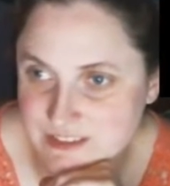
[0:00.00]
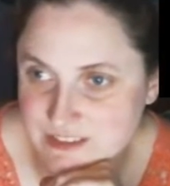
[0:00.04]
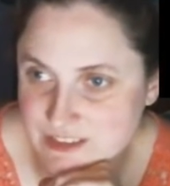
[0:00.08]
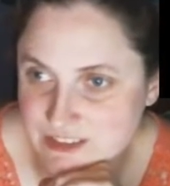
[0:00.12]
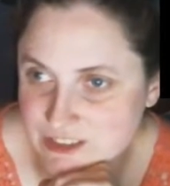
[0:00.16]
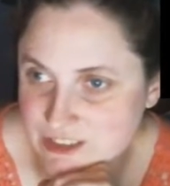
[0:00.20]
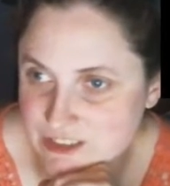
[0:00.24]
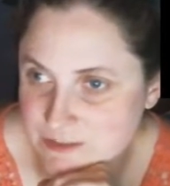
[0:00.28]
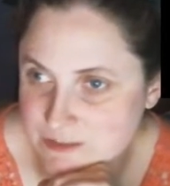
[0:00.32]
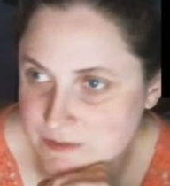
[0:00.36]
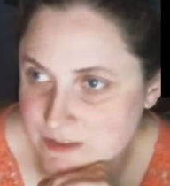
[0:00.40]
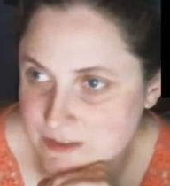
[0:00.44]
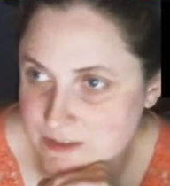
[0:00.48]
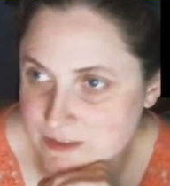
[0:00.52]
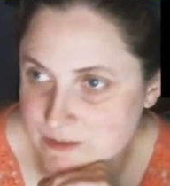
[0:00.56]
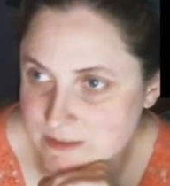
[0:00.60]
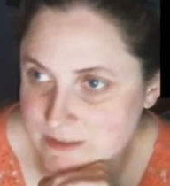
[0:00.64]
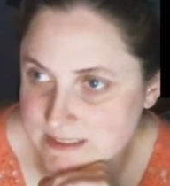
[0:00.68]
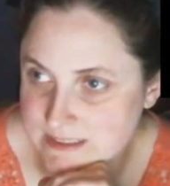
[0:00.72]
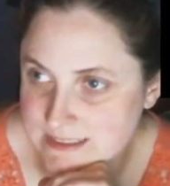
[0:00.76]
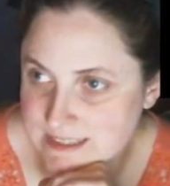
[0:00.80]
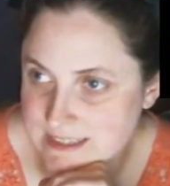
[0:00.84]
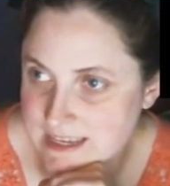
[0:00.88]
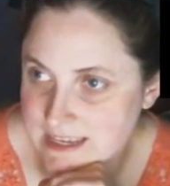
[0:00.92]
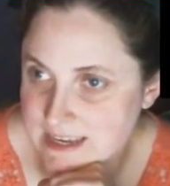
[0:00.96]
Chibi
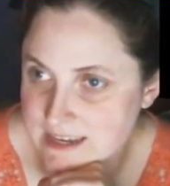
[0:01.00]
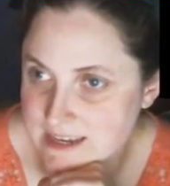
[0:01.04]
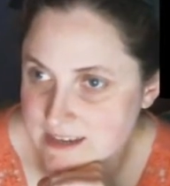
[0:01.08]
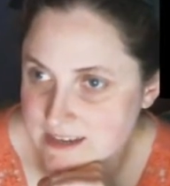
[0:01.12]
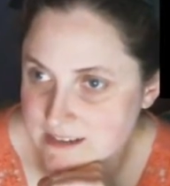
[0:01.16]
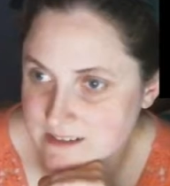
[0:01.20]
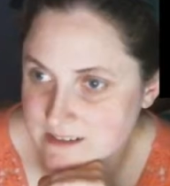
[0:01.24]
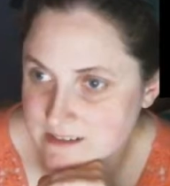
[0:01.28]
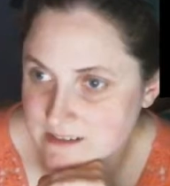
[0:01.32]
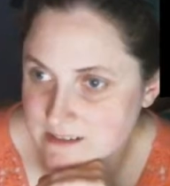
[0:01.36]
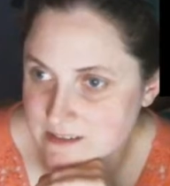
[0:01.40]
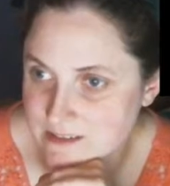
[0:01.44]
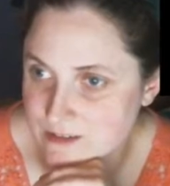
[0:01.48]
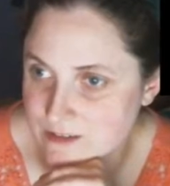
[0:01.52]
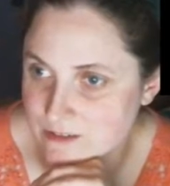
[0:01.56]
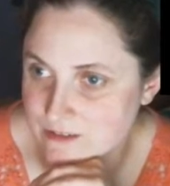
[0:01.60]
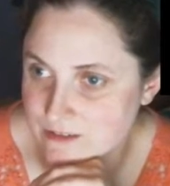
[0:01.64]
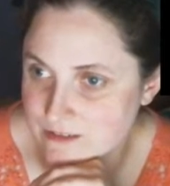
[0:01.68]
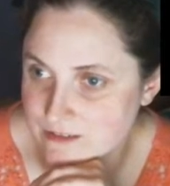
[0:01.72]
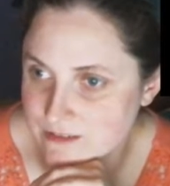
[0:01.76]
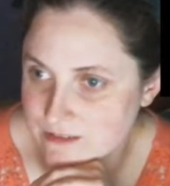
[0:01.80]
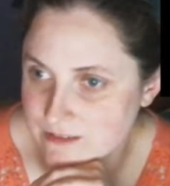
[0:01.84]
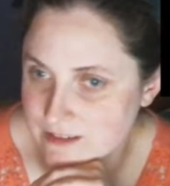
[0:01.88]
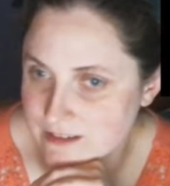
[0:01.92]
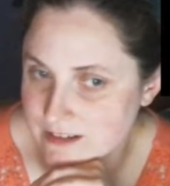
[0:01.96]
USA. No,
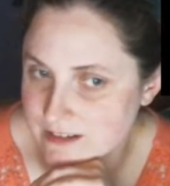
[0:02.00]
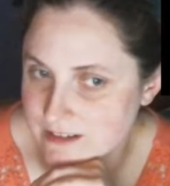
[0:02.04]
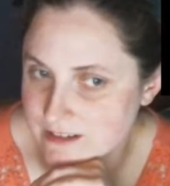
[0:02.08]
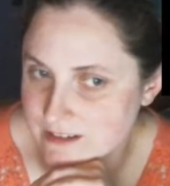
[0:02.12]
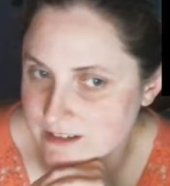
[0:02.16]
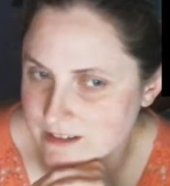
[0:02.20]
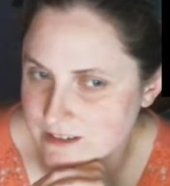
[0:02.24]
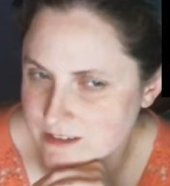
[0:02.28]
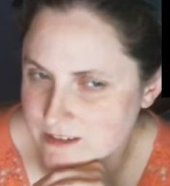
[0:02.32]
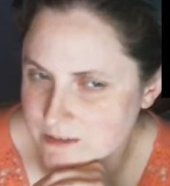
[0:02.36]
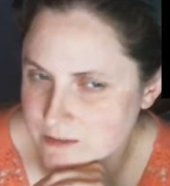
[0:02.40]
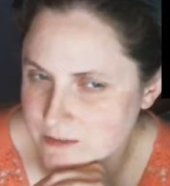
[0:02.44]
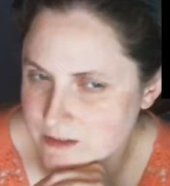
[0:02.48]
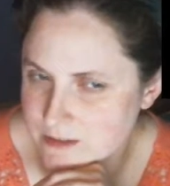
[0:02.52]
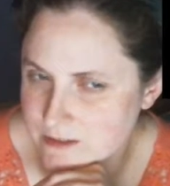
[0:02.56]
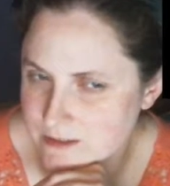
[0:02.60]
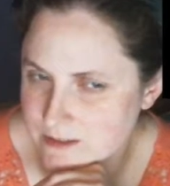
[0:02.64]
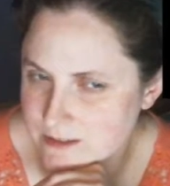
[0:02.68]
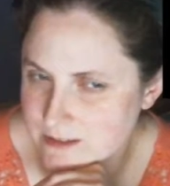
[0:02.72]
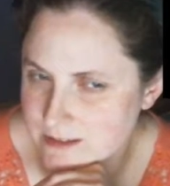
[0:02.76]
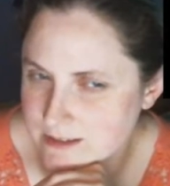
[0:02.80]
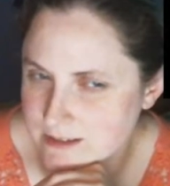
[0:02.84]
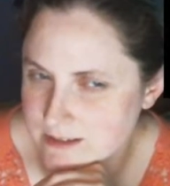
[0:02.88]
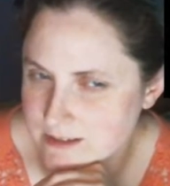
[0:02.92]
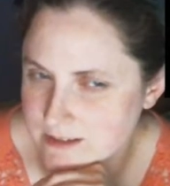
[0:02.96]
yeah, Chibi
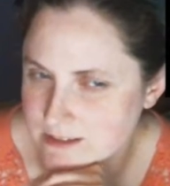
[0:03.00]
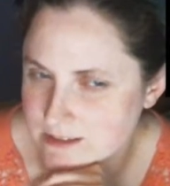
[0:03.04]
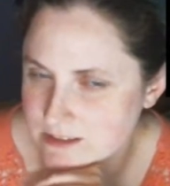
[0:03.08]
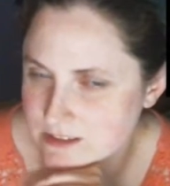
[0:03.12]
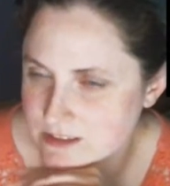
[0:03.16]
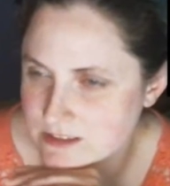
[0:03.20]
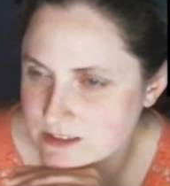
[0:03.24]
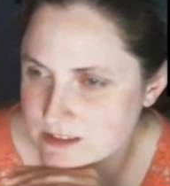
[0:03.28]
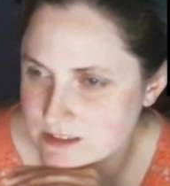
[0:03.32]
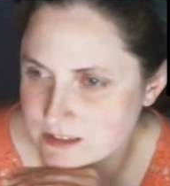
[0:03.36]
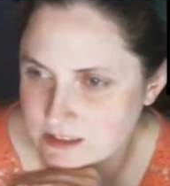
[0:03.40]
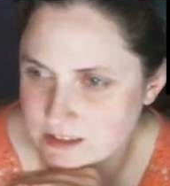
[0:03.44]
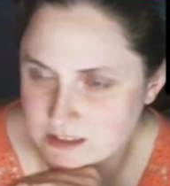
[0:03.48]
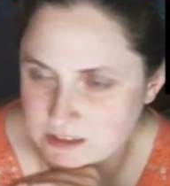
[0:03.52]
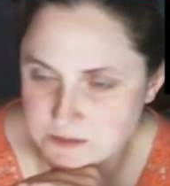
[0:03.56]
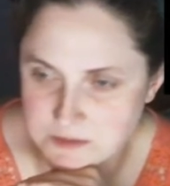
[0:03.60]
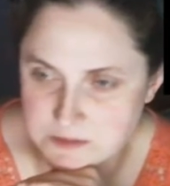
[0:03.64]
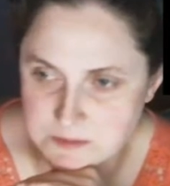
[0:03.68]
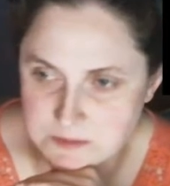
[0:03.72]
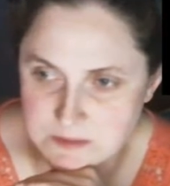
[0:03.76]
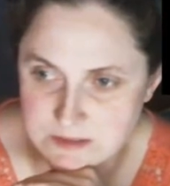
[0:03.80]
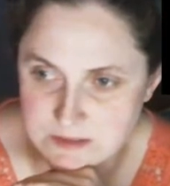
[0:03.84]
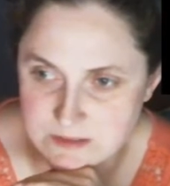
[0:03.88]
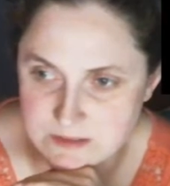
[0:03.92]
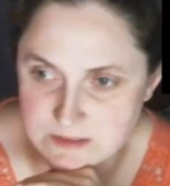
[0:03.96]
USA. Chibi
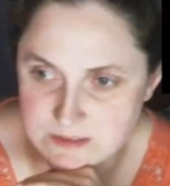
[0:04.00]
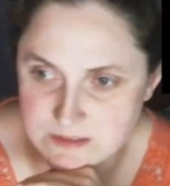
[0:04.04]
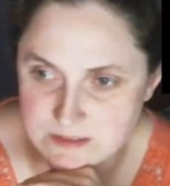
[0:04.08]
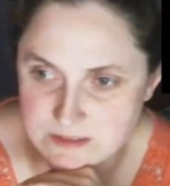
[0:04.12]
Moon.